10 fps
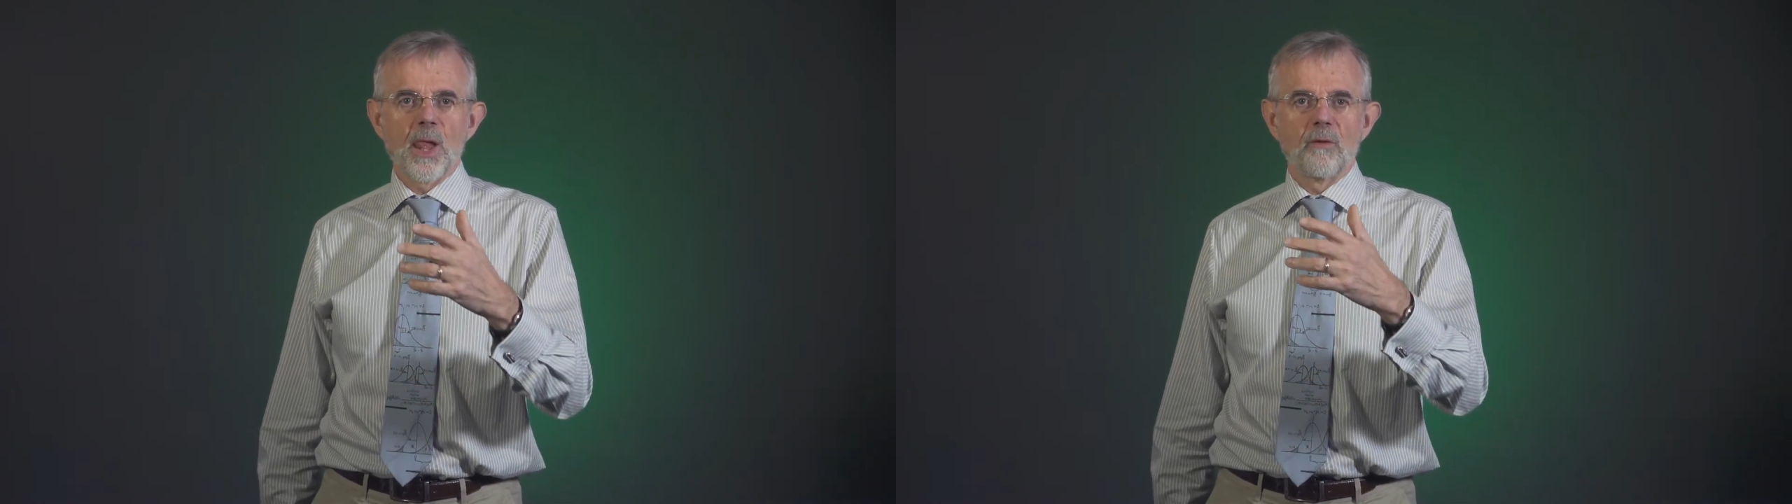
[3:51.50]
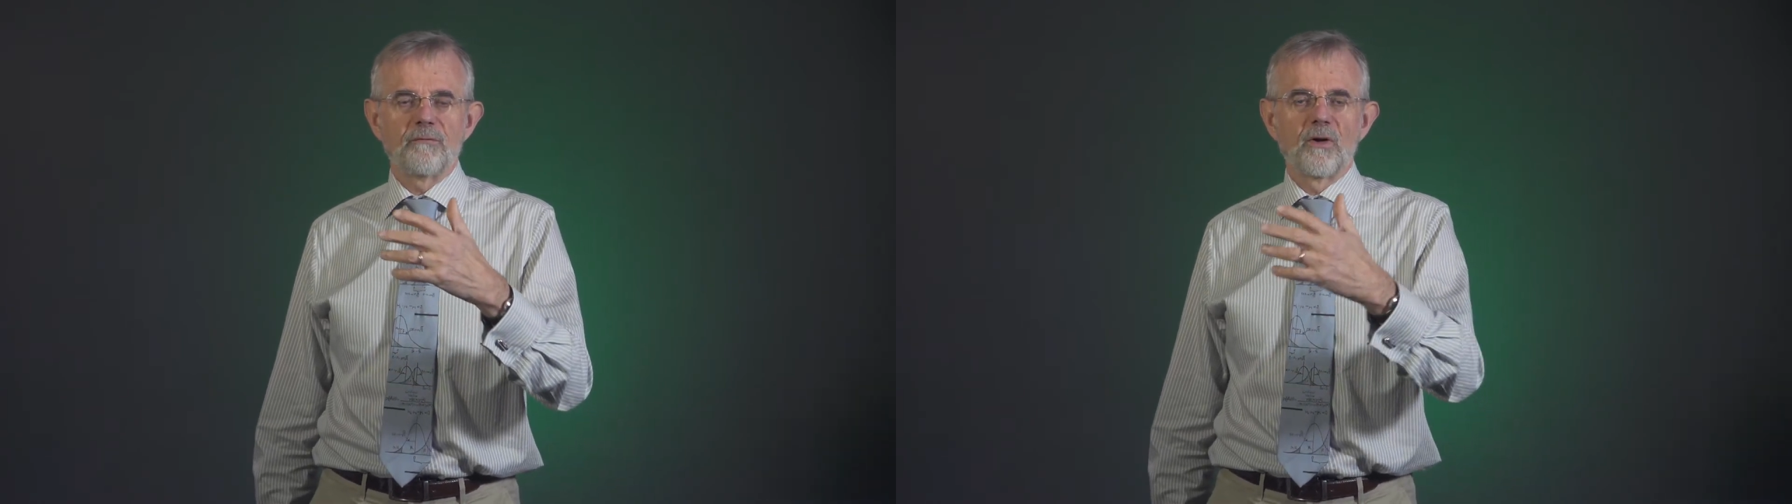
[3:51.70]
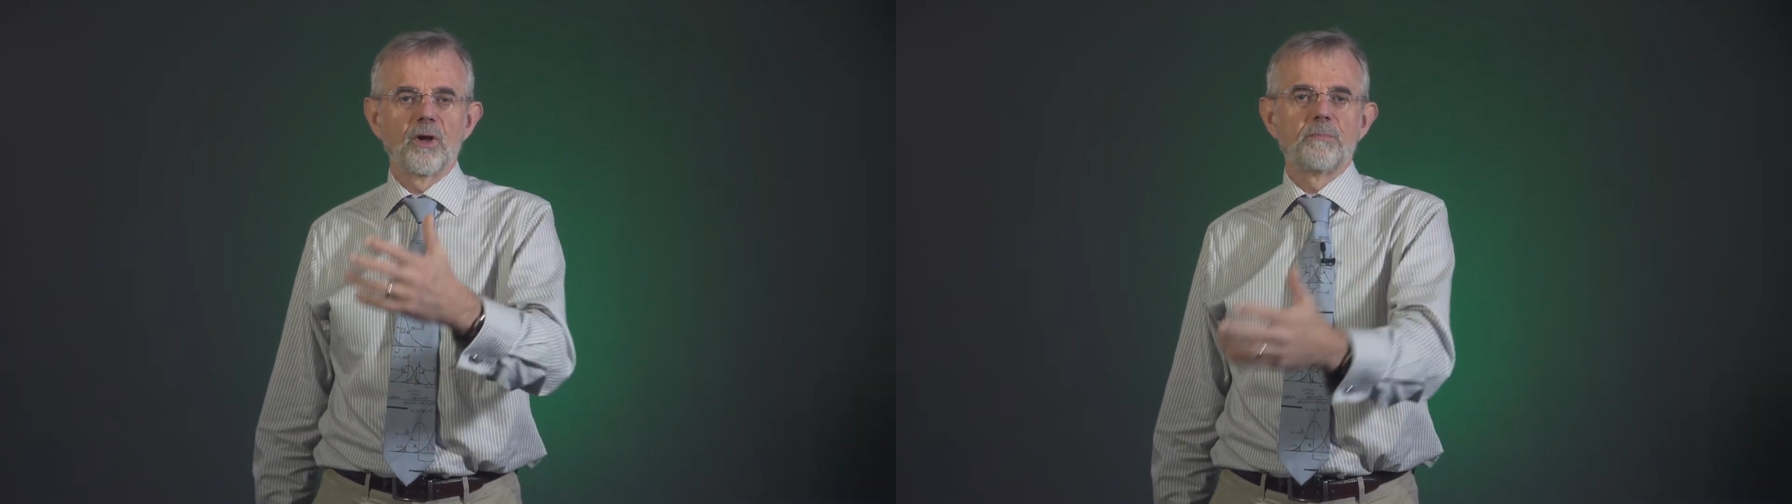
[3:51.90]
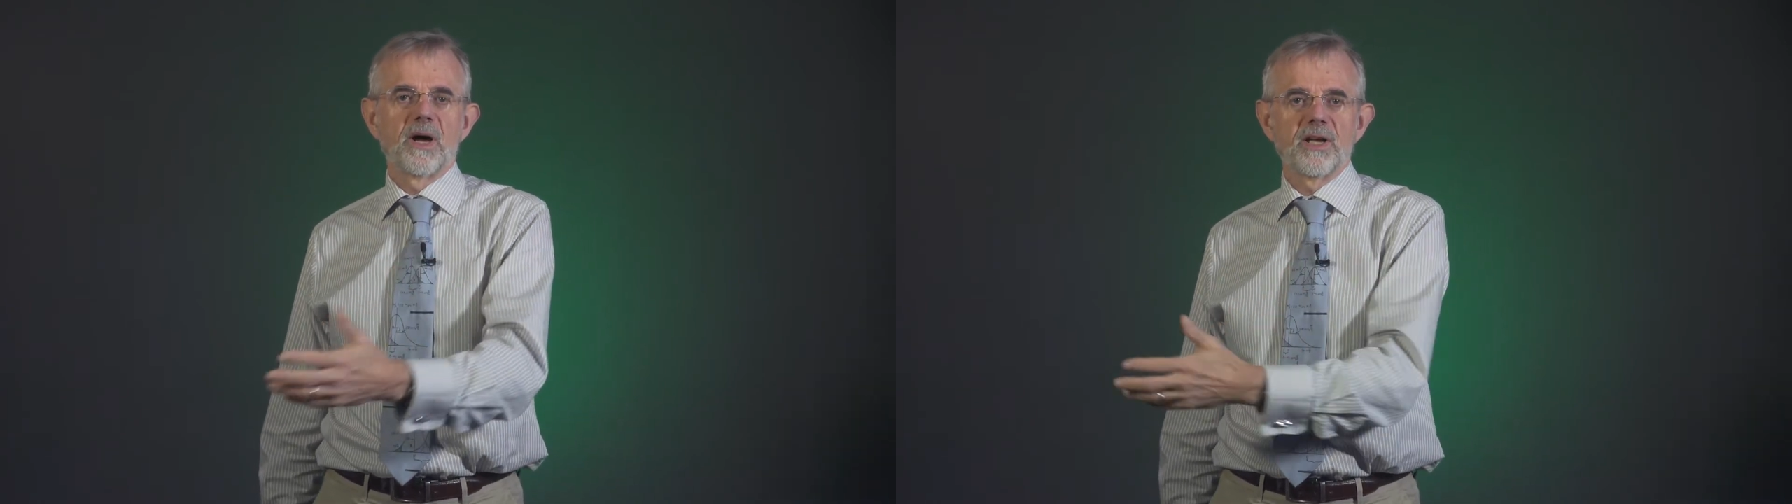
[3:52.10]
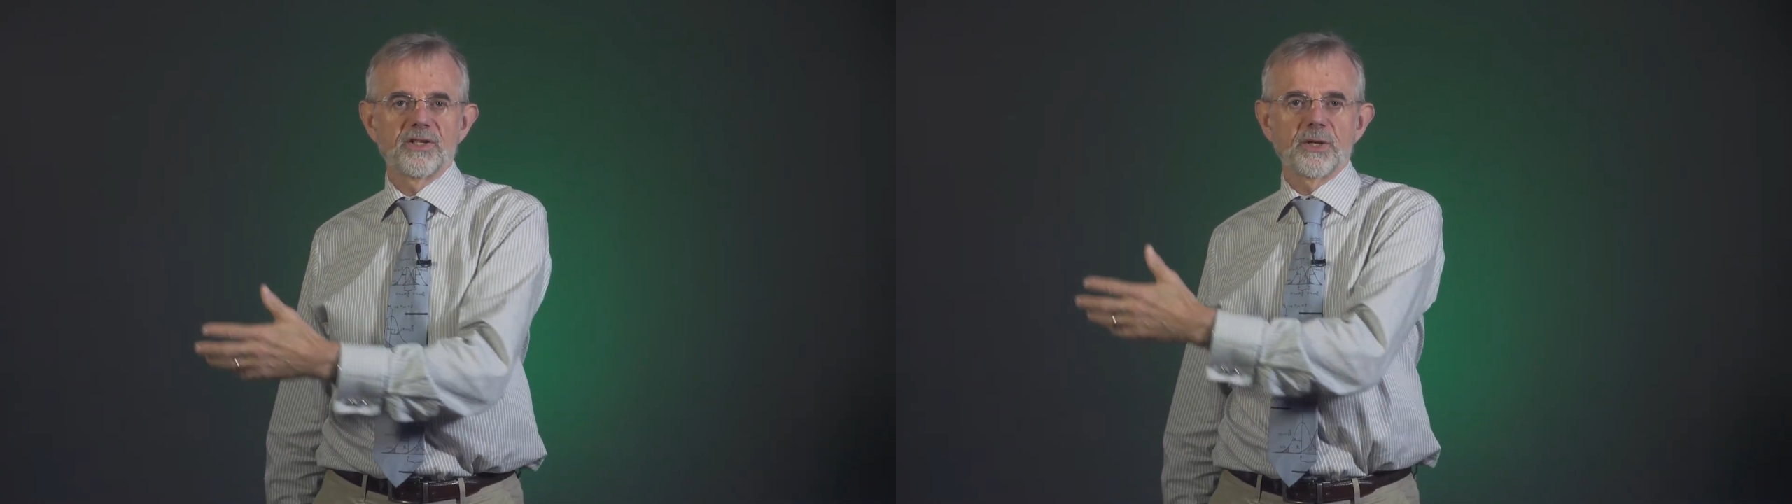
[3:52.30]
followed
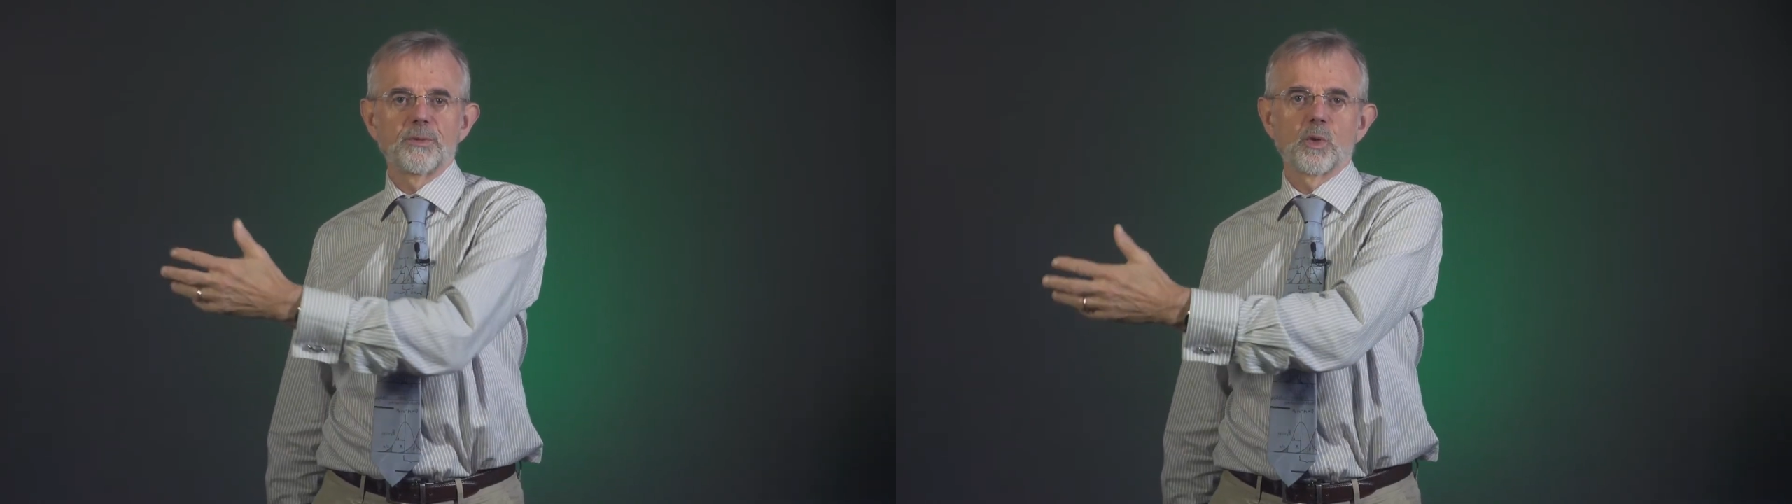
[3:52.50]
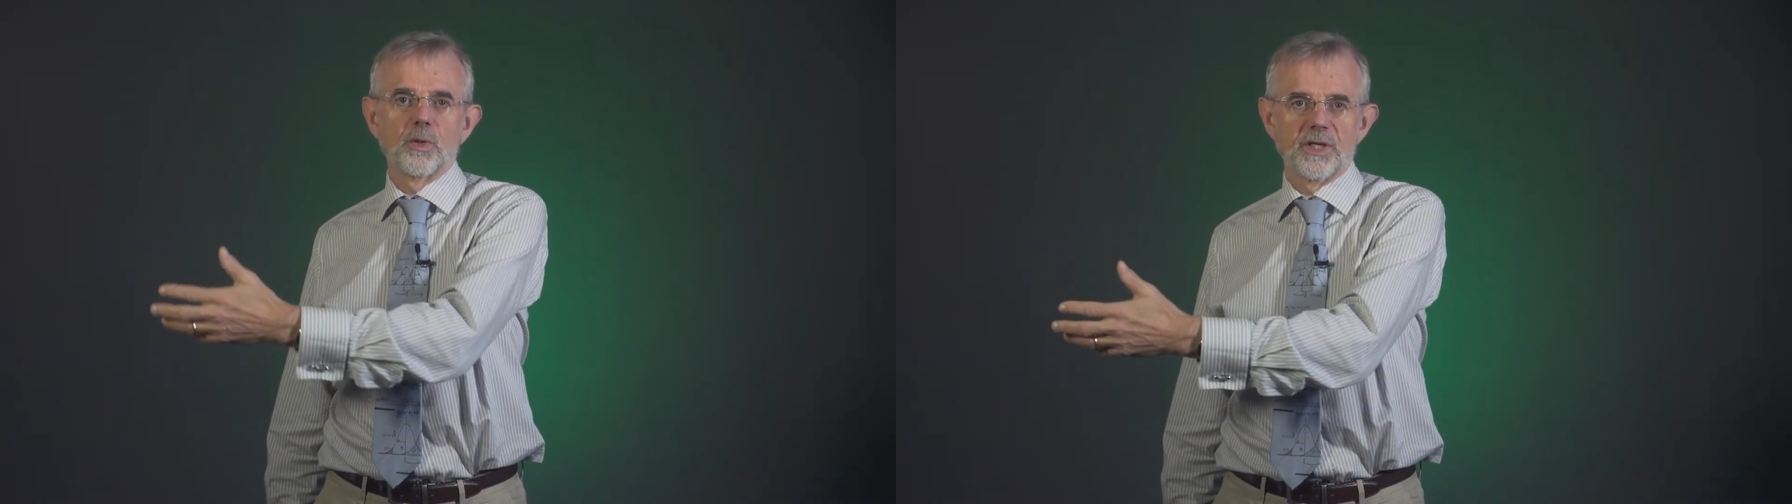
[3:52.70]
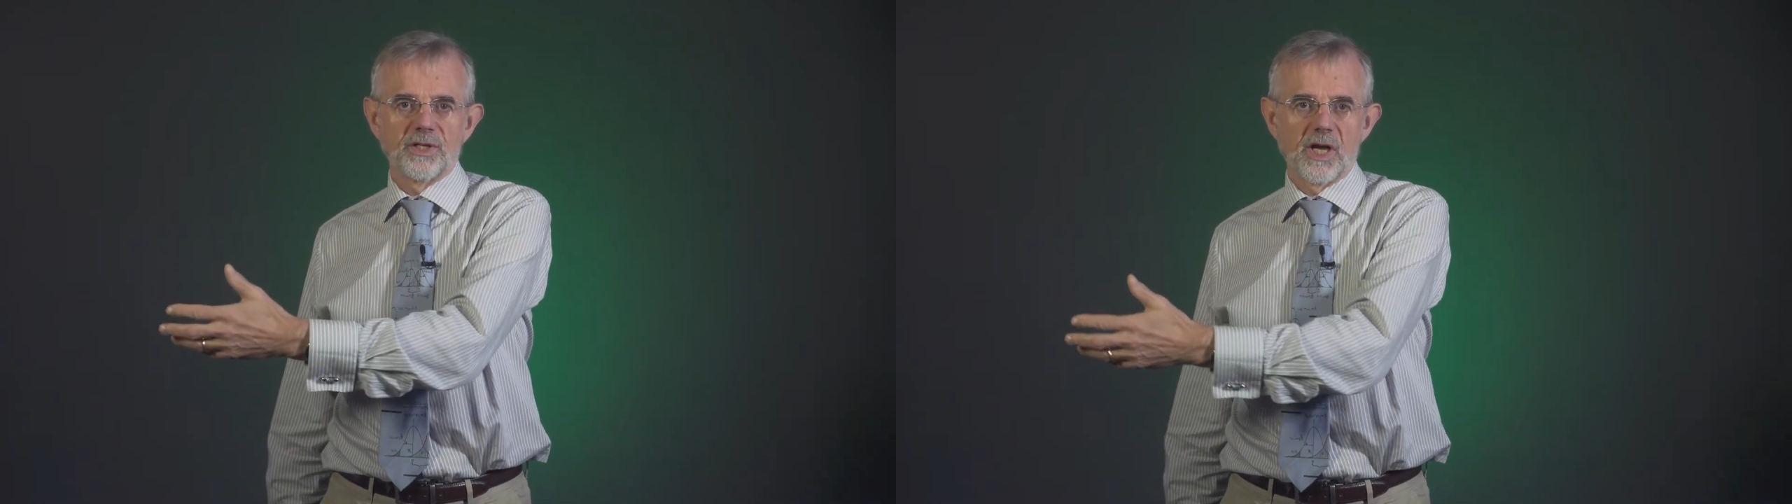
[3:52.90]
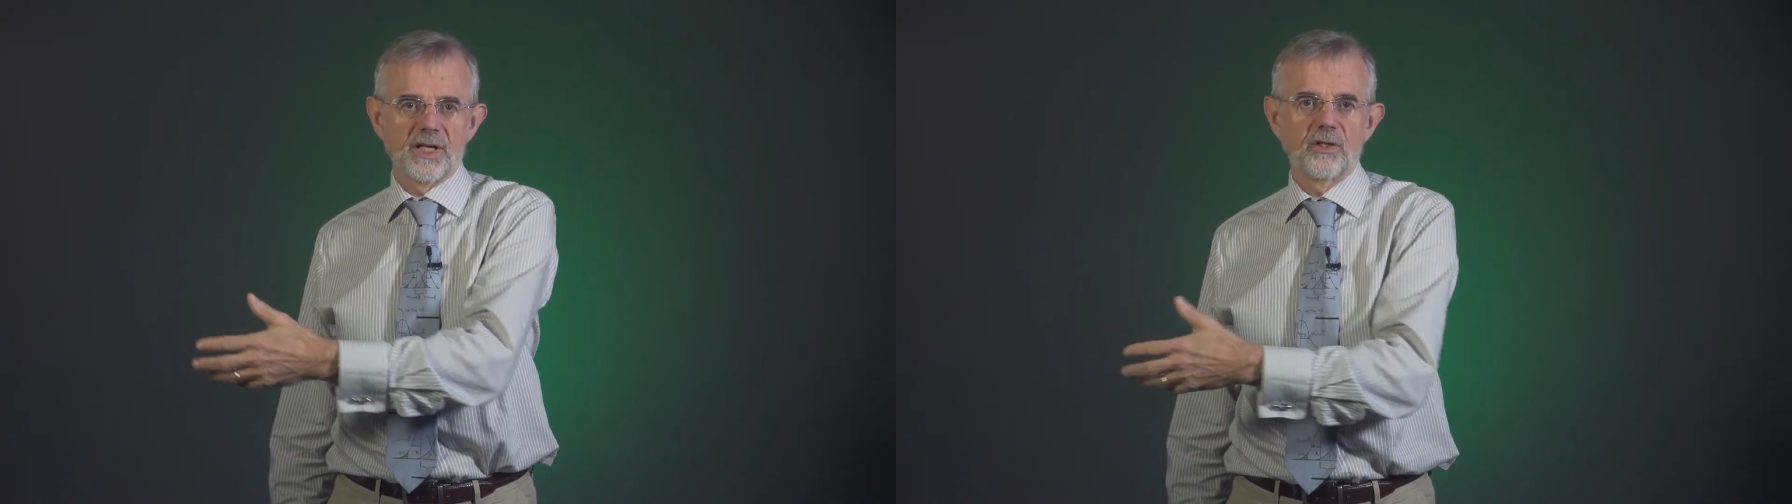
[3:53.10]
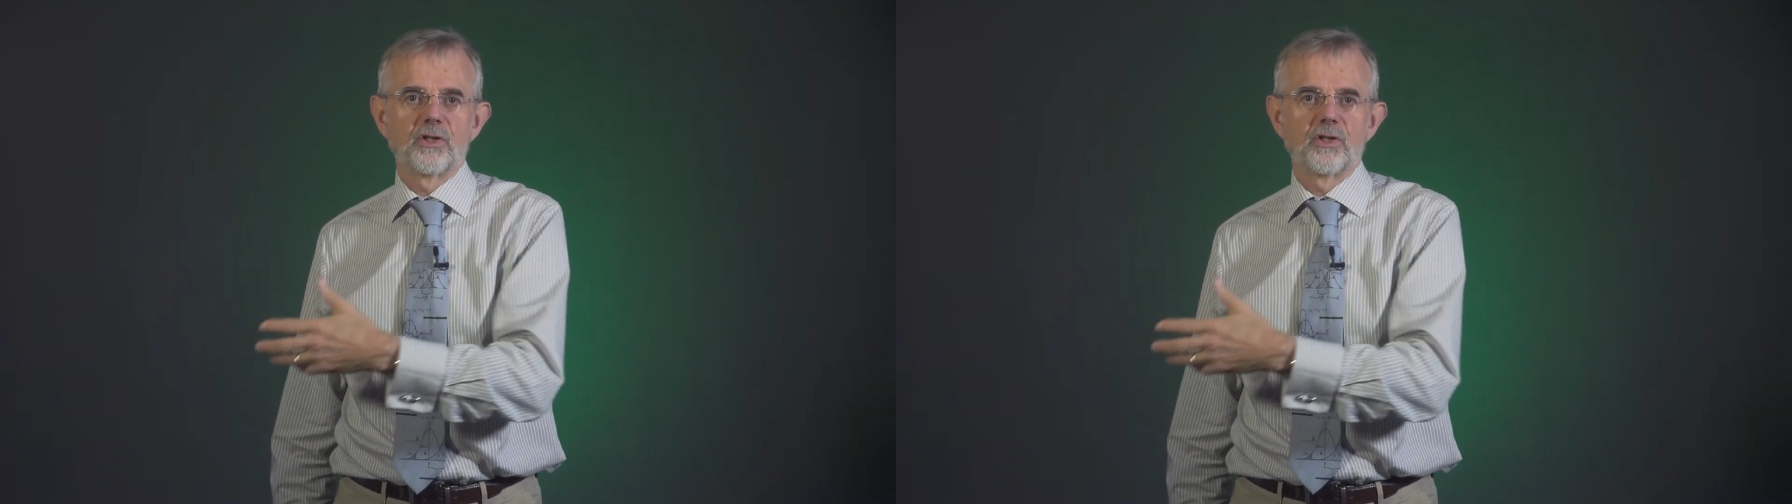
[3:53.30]
by a subsequent design.